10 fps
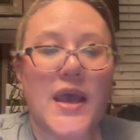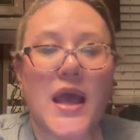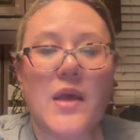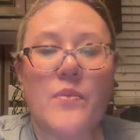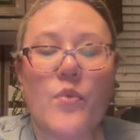
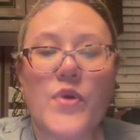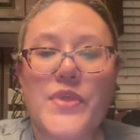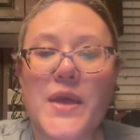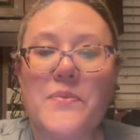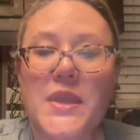what
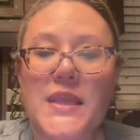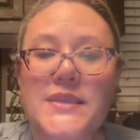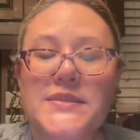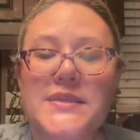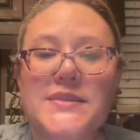that
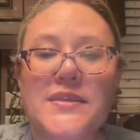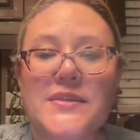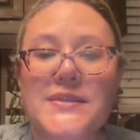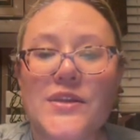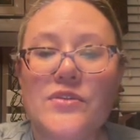means is that
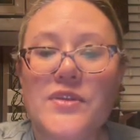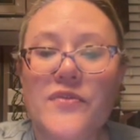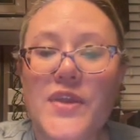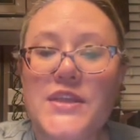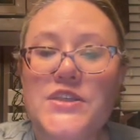the standard
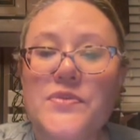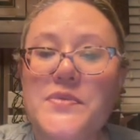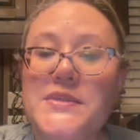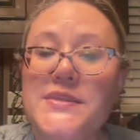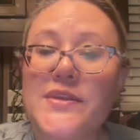deviation, there
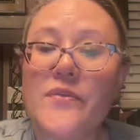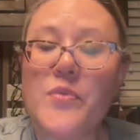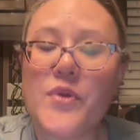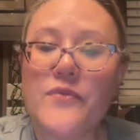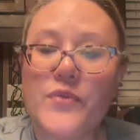was
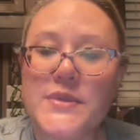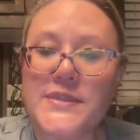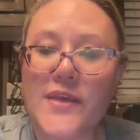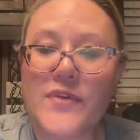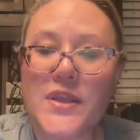
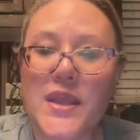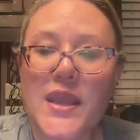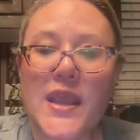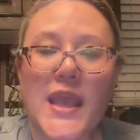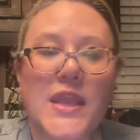7.47, and
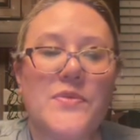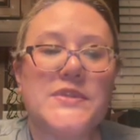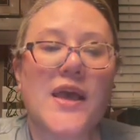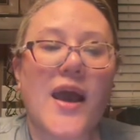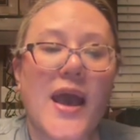it
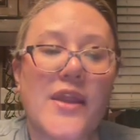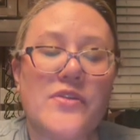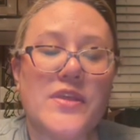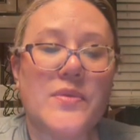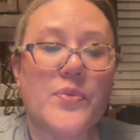was higher
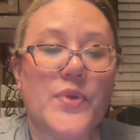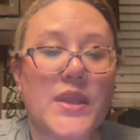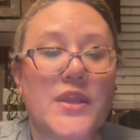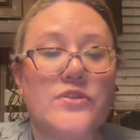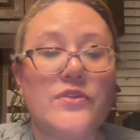than the
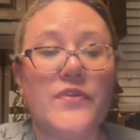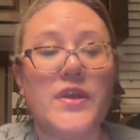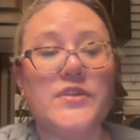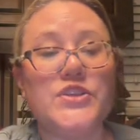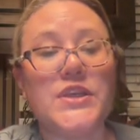
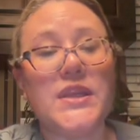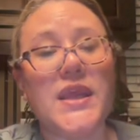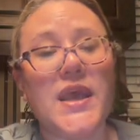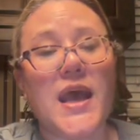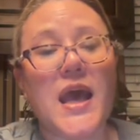pre-intervention
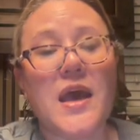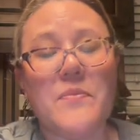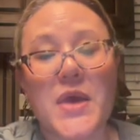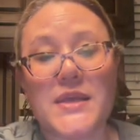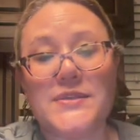
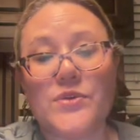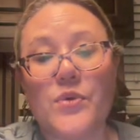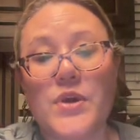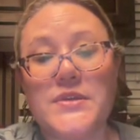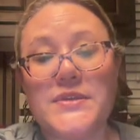math
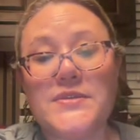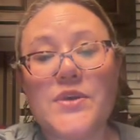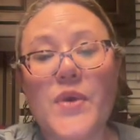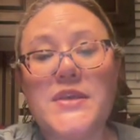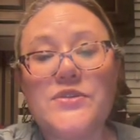scores.
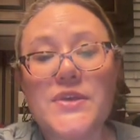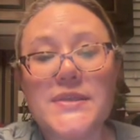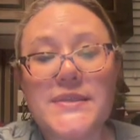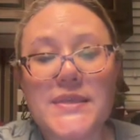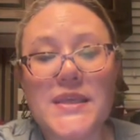So as you
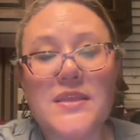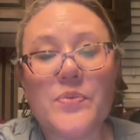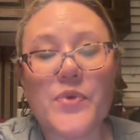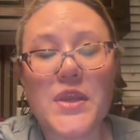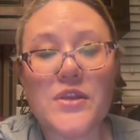can see, the
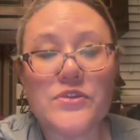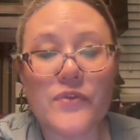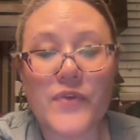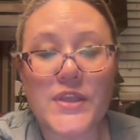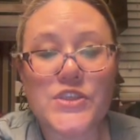
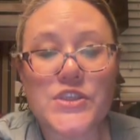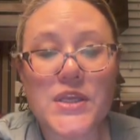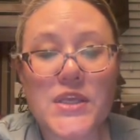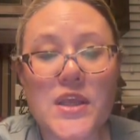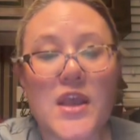
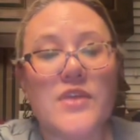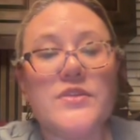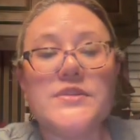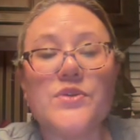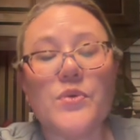pre-intervention,
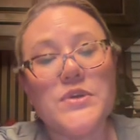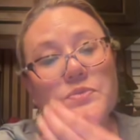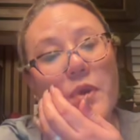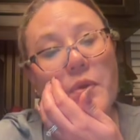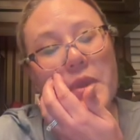the
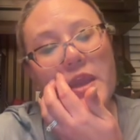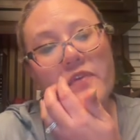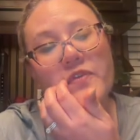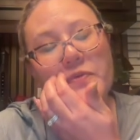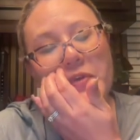scores were only
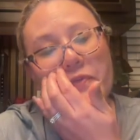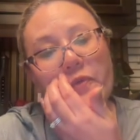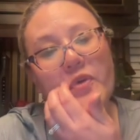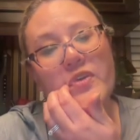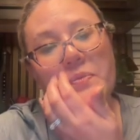at
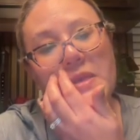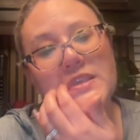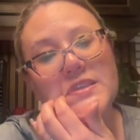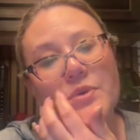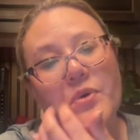54, the
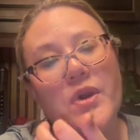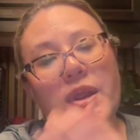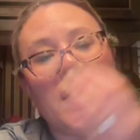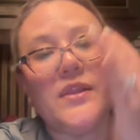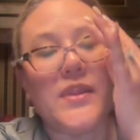mean score.
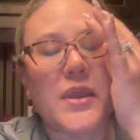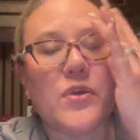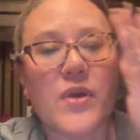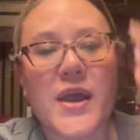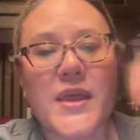
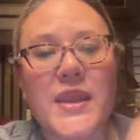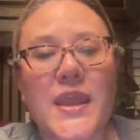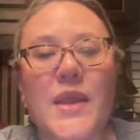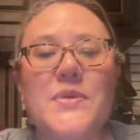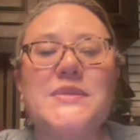Later on,
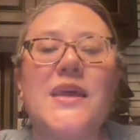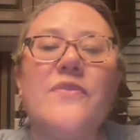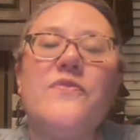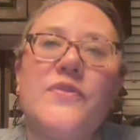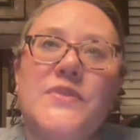it was at a
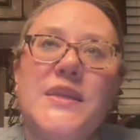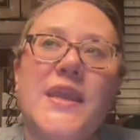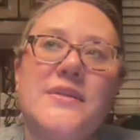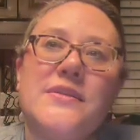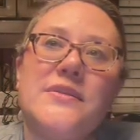58.